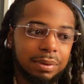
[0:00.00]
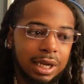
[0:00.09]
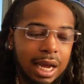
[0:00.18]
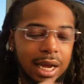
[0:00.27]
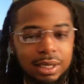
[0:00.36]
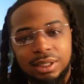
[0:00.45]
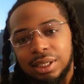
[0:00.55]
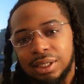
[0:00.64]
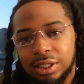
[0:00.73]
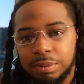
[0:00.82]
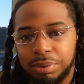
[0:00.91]
lying and saying
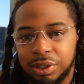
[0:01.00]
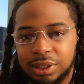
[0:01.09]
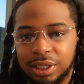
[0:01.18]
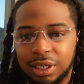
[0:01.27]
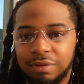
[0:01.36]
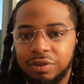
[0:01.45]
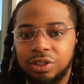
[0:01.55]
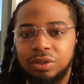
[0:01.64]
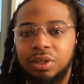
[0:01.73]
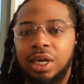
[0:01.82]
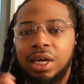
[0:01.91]
that this person live with
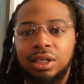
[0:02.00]
you.